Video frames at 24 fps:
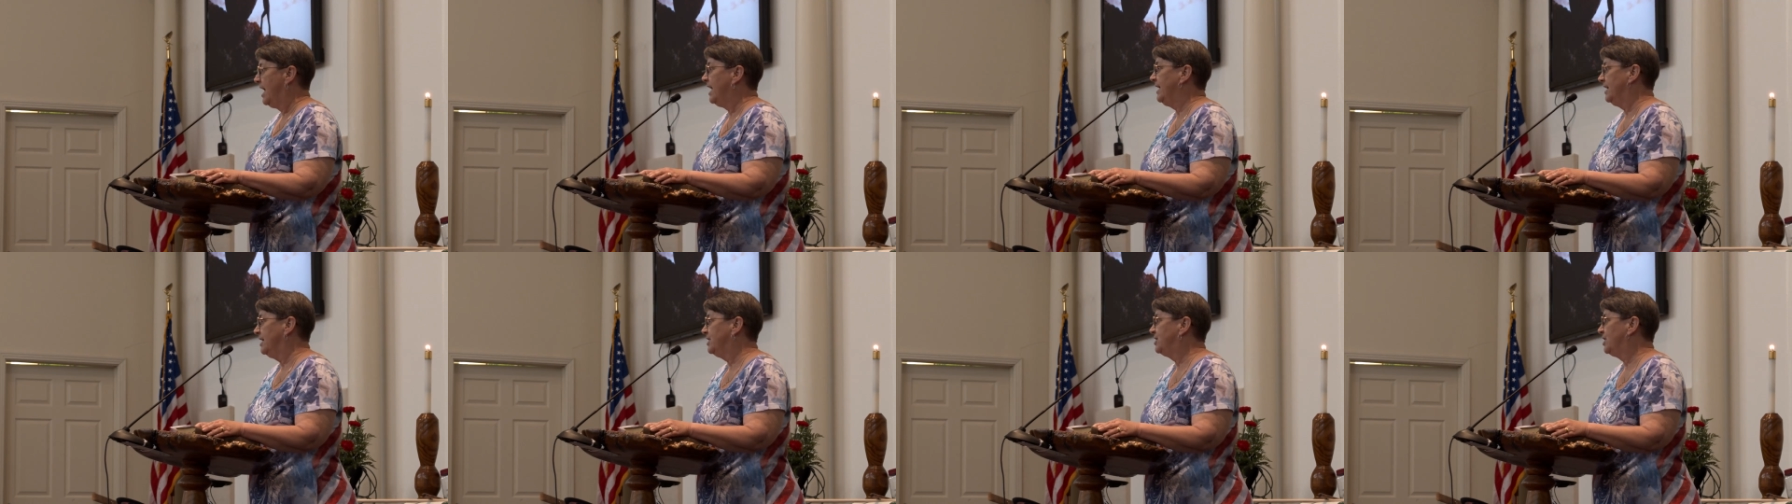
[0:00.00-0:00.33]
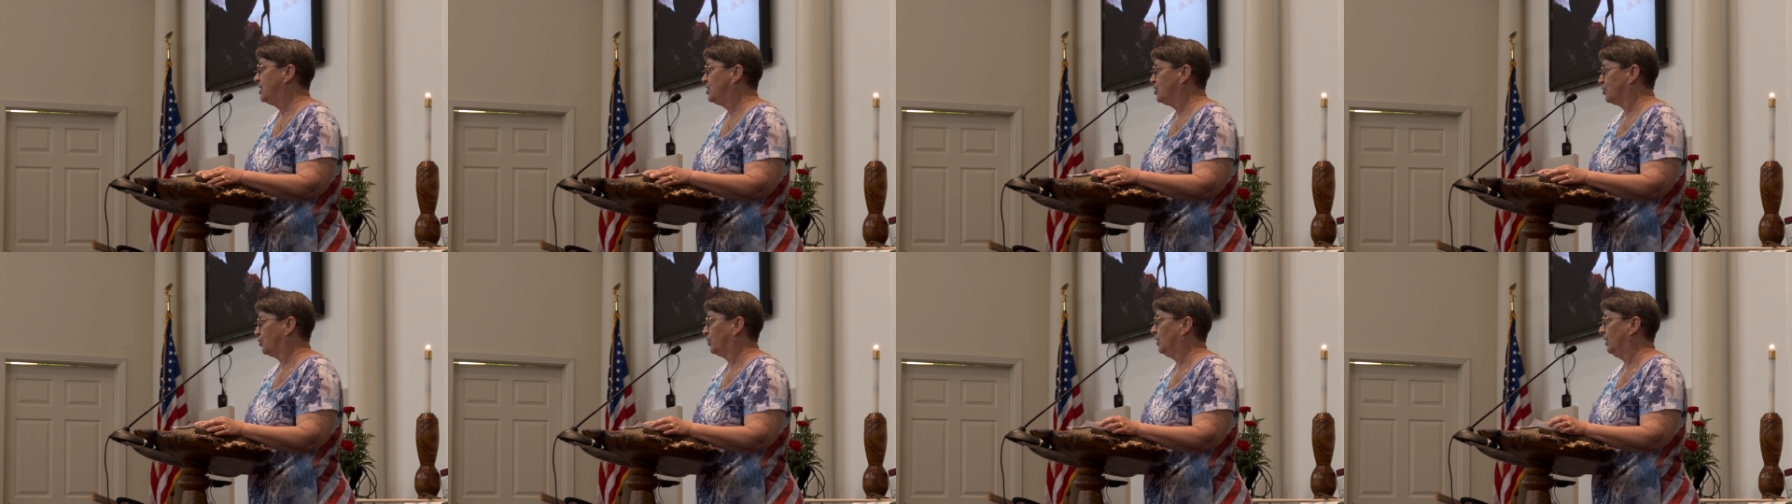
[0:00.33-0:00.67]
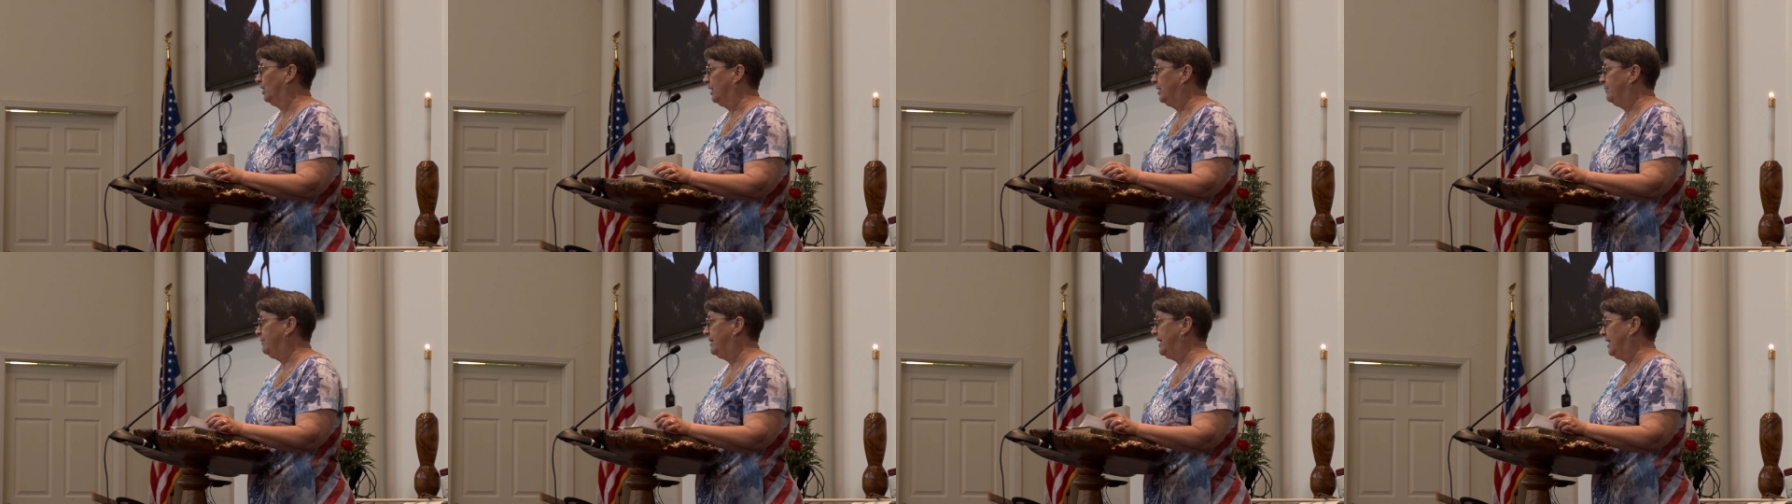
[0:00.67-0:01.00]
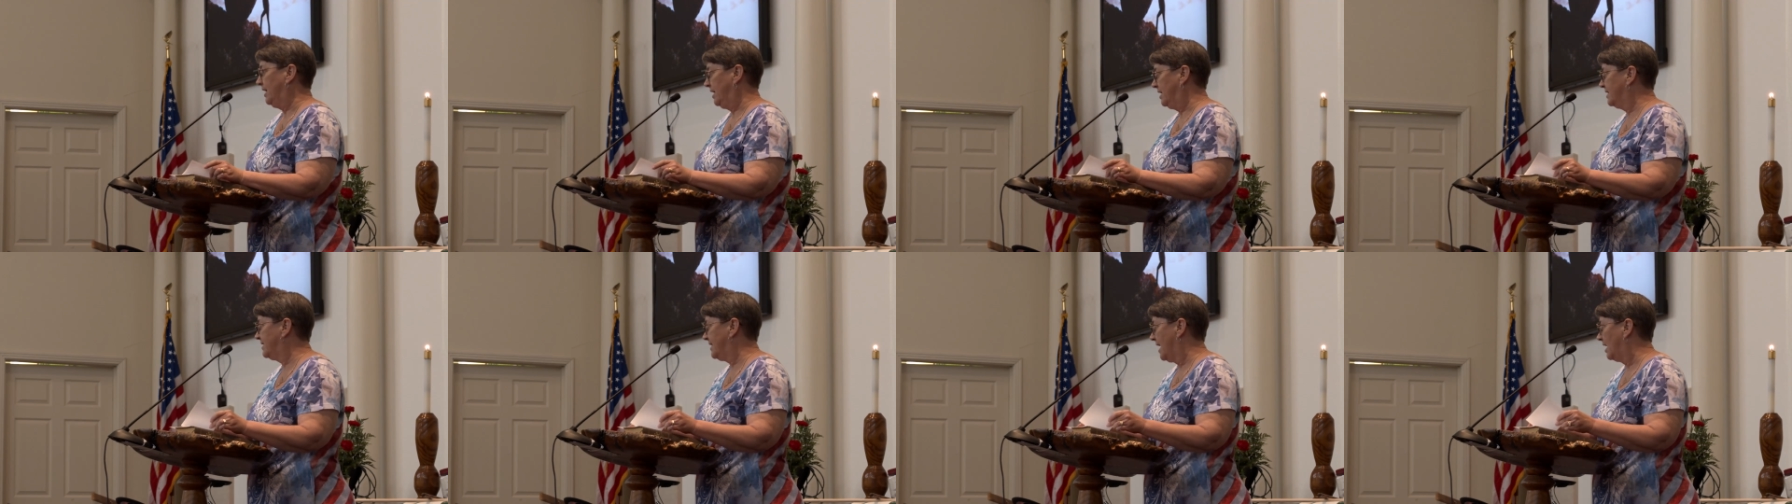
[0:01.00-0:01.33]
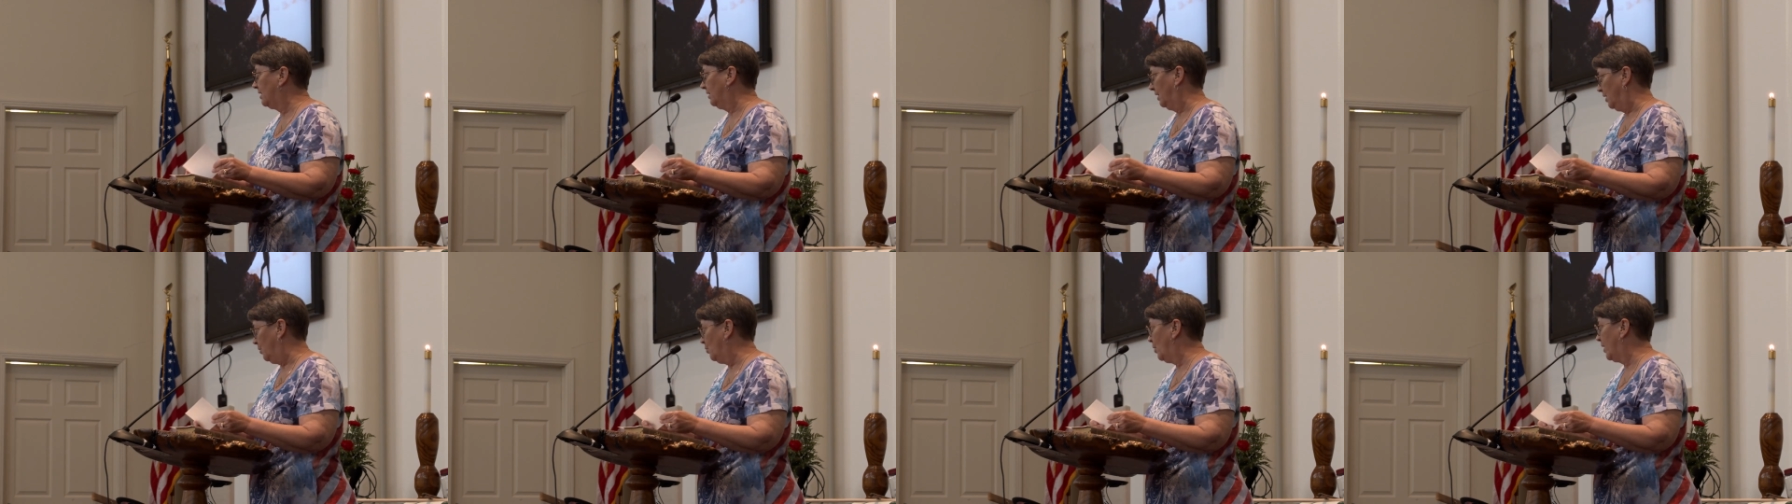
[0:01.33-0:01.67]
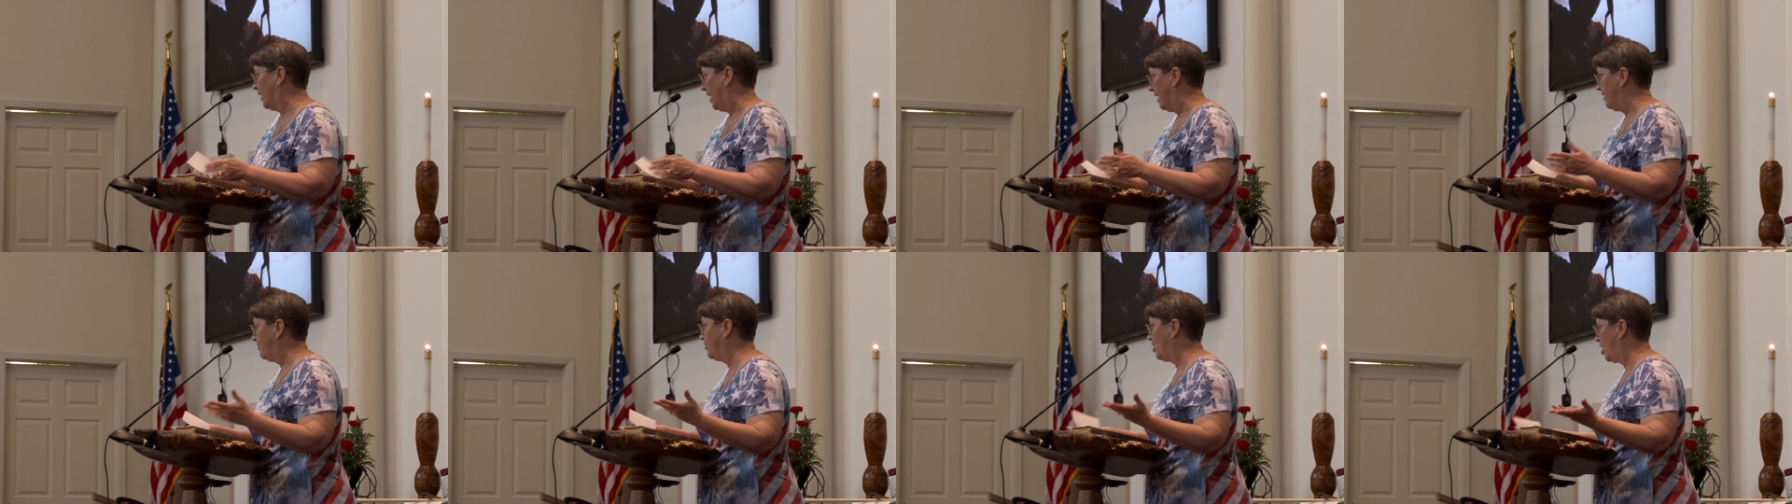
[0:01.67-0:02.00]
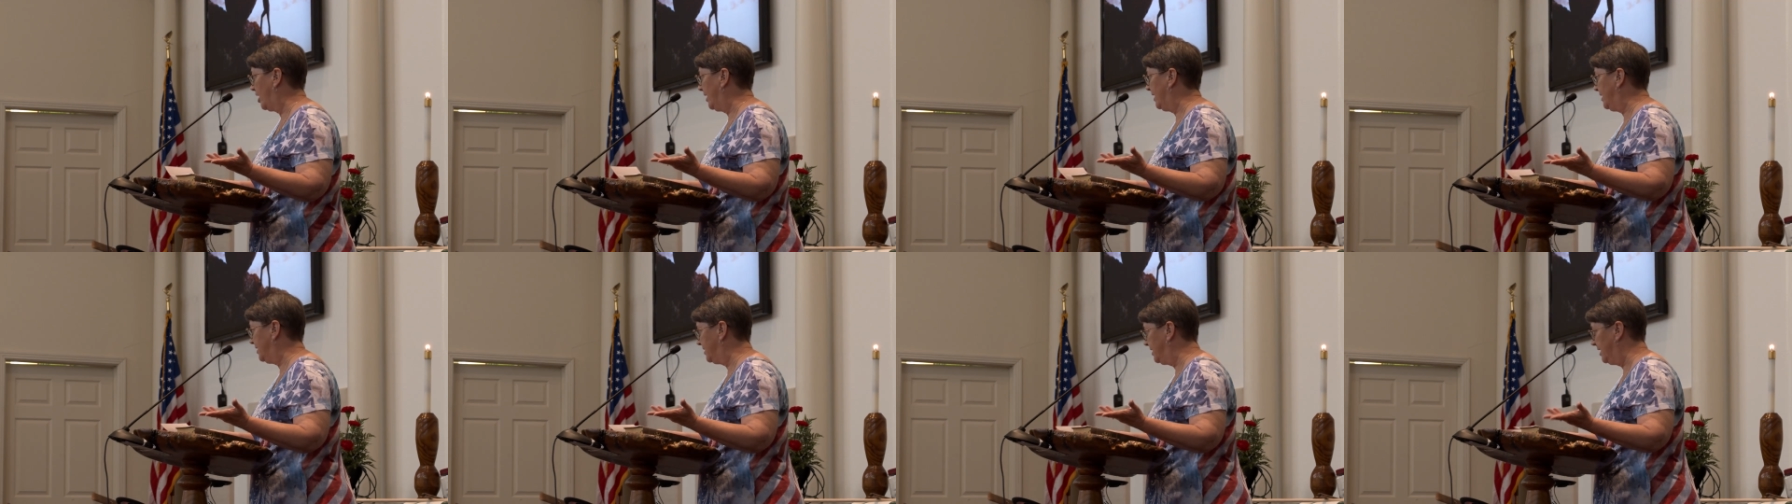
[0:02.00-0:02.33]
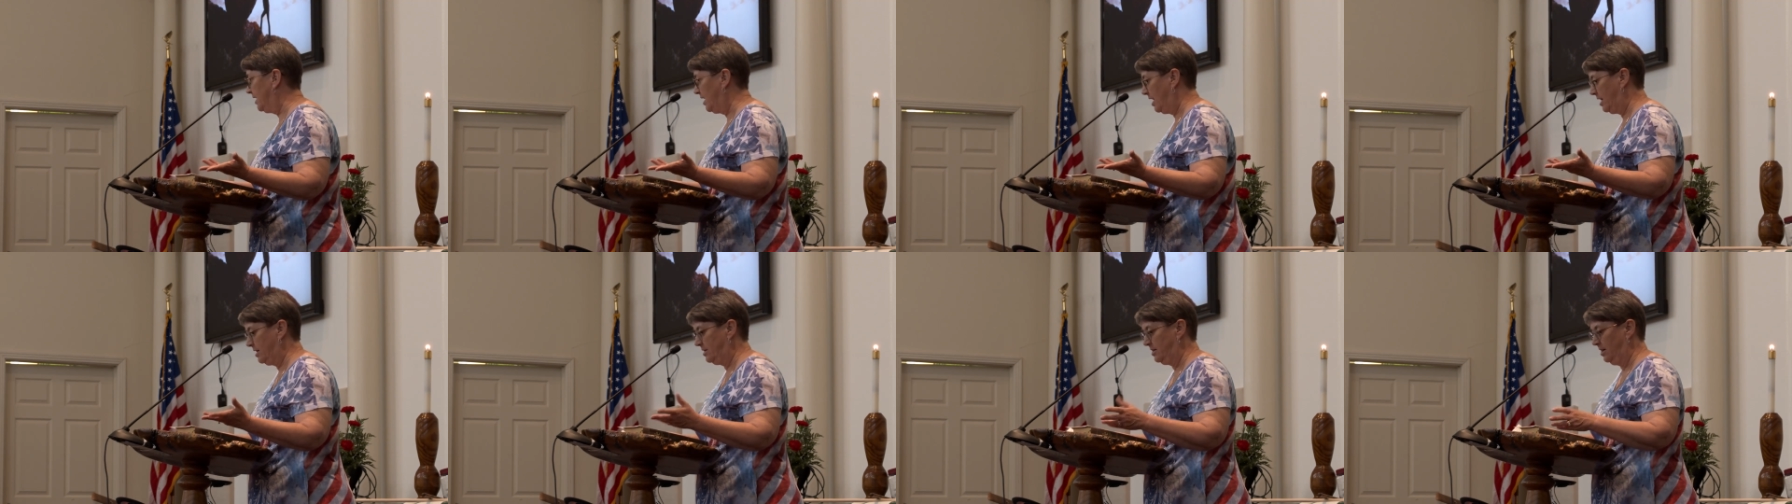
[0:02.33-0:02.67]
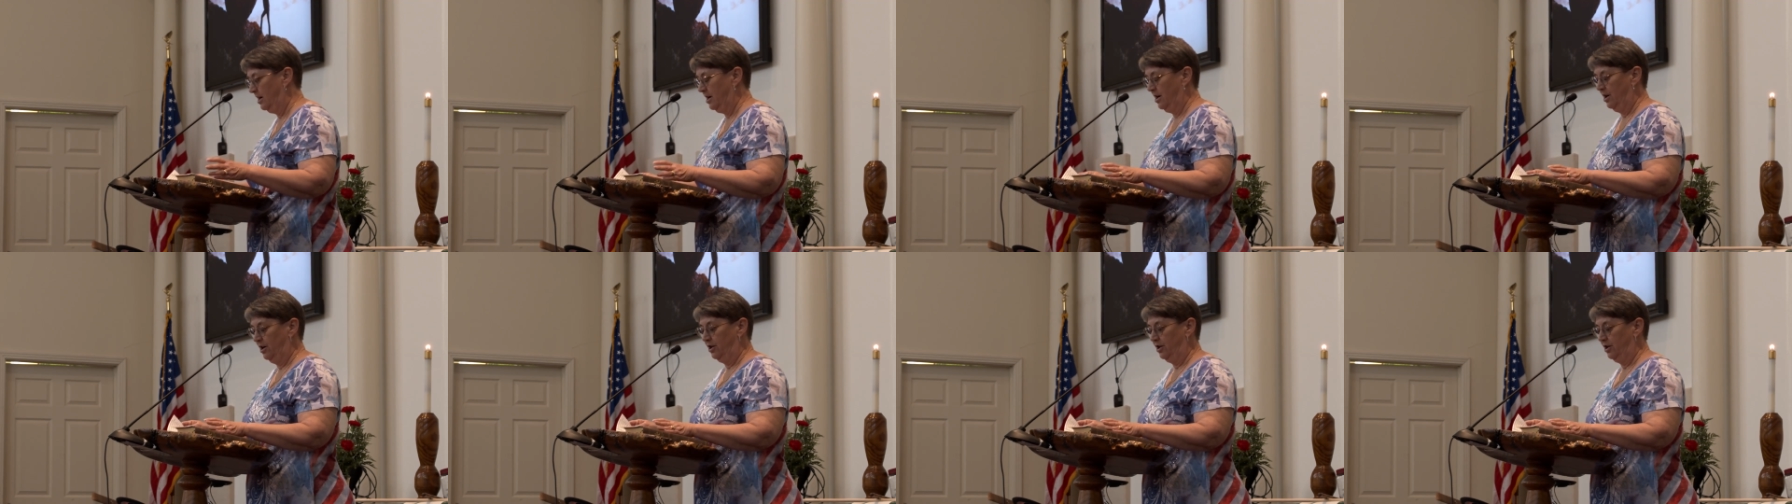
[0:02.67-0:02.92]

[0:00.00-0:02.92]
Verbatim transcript: and it does really mean exactly what i thought it did